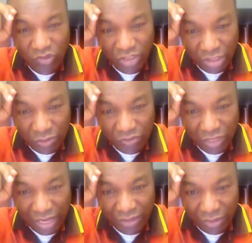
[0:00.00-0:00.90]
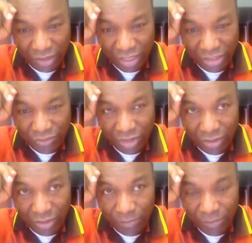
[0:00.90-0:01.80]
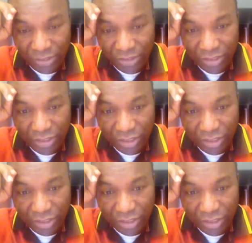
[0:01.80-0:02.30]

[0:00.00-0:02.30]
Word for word: skills and knowledge to accomplish